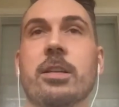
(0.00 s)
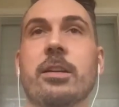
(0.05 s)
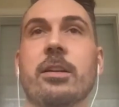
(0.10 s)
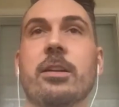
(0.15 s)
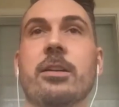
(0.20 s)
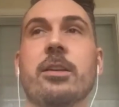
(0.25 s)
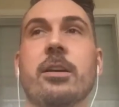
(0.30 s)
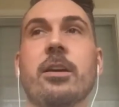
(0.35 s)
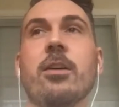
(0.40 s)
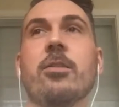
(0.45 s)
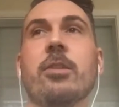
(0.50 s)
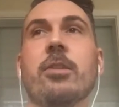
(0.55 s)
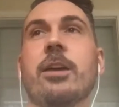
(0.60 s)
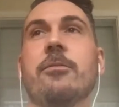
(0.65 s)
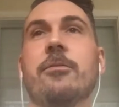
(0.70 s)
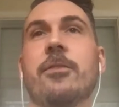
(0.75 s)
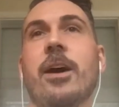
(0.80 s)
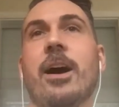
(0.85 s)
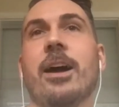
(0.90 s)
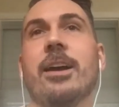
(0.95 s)
And I was like, oh, okay,
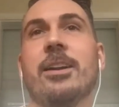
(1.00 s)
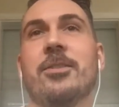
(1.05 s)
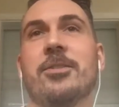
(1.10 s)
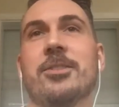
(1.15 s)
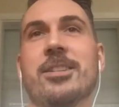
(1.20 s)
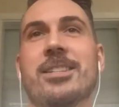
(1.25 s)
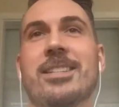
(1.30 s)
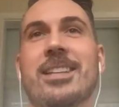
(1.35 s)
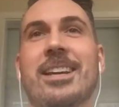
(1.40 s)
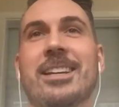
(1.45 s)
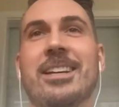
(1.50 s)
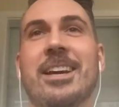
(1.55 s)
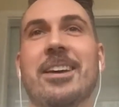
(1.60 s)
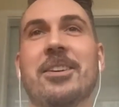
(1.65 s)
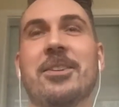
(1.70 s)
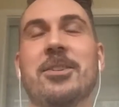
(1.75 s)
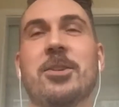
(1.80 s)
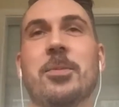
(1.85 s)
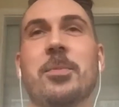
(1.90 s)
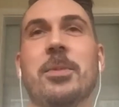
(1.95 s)
fine. It was just like
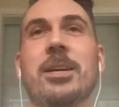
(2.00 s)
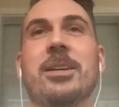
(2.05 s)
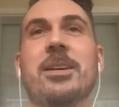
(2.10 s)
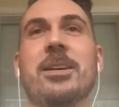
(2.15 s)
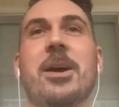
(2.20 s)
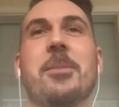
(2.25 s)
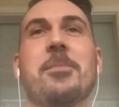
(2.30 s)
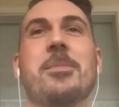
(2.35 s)
nothing to me.